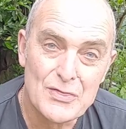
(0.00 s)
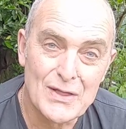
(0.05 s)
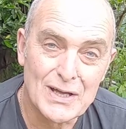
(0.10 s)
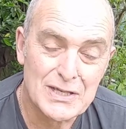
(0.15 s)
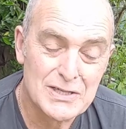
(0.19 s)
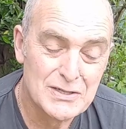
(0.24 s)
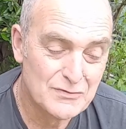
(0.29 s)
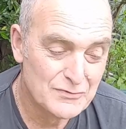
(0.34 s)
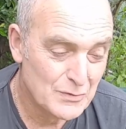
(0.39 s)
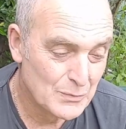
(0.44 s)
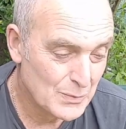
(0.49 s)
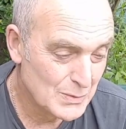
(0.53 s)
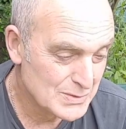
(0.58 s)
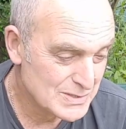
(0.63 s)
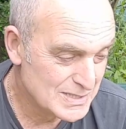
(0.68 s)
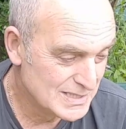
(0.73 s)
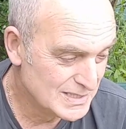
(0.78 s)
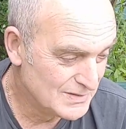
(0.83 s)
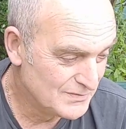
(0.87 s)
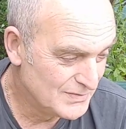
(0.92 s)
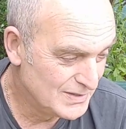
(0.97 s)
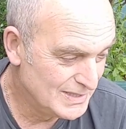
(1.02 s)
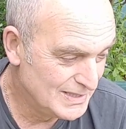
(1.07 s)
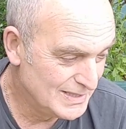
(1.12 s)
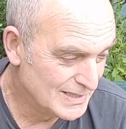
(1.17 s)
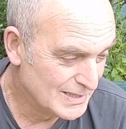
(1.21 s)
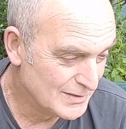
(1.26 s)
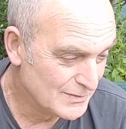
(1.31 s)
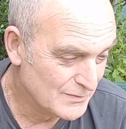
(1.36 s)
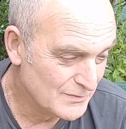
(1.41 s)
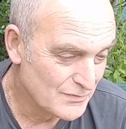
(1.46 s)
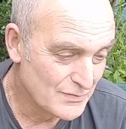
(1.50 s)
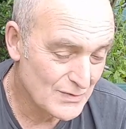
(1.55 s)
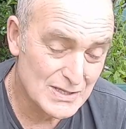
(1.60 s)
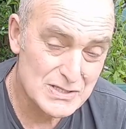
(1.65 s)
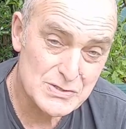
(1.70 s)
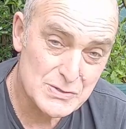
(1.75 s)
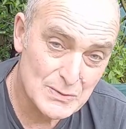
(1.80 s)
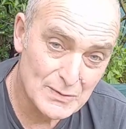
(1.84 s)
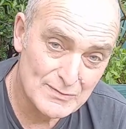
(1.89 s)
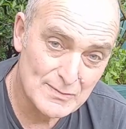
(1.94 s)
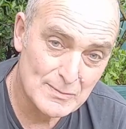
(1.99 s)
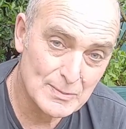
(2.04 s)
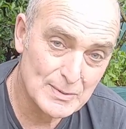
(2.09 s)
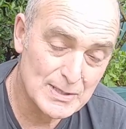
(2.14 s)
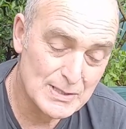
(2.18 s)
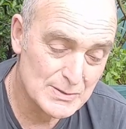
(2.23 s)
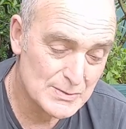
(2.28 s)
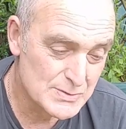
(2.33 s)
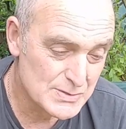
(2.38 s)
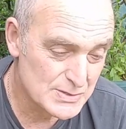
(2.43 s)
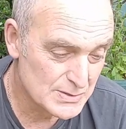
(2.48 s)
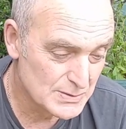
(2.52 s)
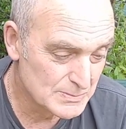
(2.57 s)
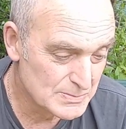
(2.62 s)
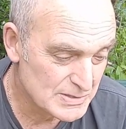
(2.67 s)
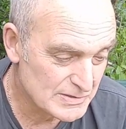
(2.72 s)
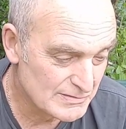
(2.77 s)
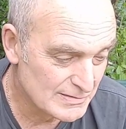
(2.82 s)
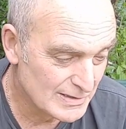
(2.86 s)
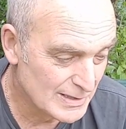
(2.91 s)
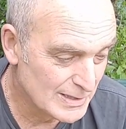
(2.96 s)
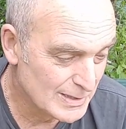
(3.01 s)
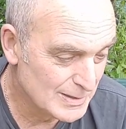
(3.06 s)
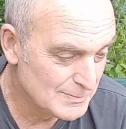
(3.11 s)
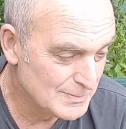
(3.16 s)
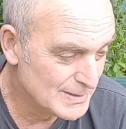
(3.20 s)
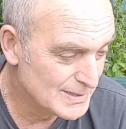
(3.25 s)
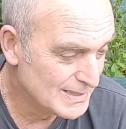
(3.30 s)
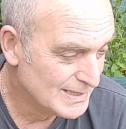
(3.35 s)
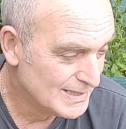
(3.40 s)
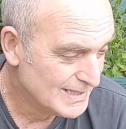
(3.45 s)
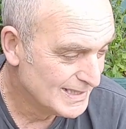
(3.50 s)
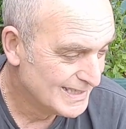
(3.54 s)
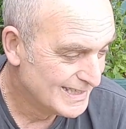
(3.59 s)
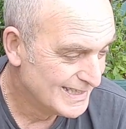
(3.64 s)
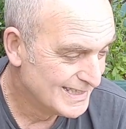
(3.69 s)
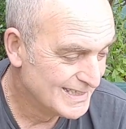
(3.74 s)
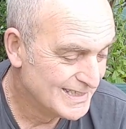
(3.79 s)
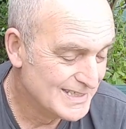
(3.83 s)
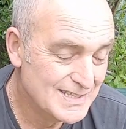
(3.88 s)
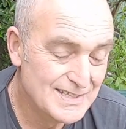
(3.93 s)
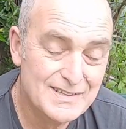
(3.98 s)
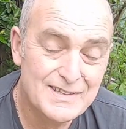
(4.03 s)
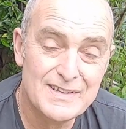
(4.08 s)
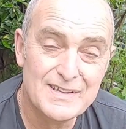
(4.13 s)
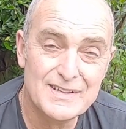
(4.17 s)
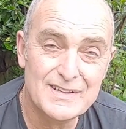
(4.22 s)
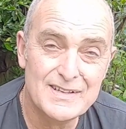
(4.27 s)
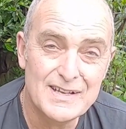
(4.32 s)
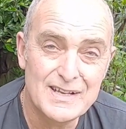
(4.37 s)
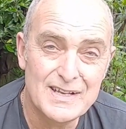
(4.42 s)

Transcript: thank you for watching the video. Thanks to everybody who's subscribed, and